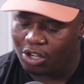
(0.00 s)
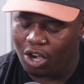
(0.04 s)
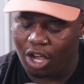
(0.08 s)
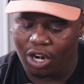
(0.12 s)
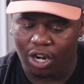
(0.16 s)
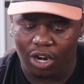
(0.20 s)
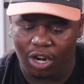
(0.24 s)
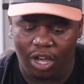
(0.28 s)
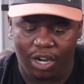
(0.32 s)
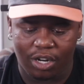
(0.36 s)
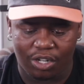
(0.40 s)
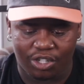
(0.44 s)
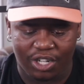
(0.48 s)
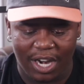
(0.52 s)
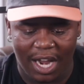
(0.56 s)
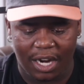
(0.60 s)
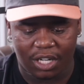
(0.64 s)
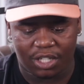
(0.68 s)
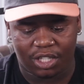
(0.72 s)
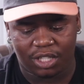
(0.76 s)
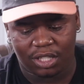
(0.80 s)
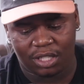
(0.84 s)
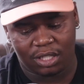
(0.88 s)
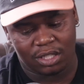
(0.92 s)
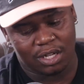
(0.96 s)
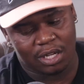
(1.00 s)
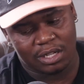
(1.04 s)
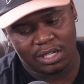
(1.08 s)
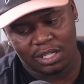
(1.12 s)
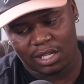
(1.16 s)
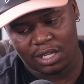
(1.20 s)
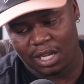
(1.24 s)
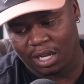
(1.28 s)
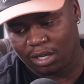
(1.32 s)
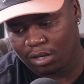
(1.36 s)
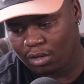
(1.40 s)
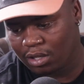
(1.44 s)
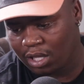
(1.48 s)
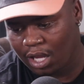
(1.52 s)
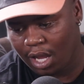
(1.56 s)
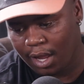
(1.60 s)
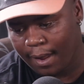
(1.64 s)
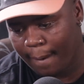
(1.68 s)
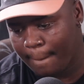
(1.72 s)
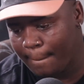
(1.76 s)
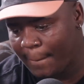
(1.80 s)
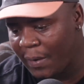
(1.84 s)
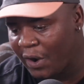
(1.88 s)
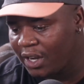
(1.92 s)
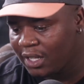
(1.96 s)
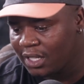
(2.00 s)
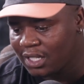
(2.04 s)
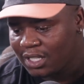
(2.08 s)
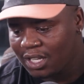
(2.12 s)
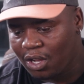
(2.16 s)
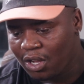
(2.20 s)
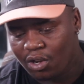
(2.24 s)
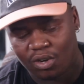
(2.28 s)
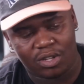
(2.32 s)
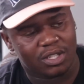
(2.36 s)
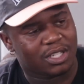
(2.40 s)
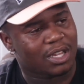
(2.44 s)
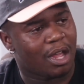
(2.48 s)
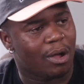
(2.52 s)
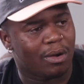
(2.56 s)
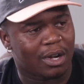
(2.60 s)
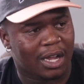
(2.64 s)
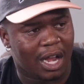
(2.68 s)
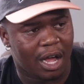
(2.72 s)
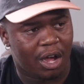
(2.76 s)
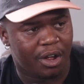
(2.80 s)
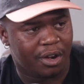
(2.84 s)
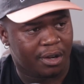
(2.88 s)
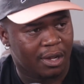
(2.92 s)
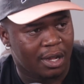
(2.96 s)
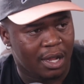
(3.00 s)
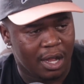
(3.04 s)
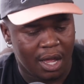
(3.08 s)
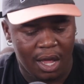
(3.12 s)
Got a lot of traction. I was like, okay, I'm putting this out on SoundCloud.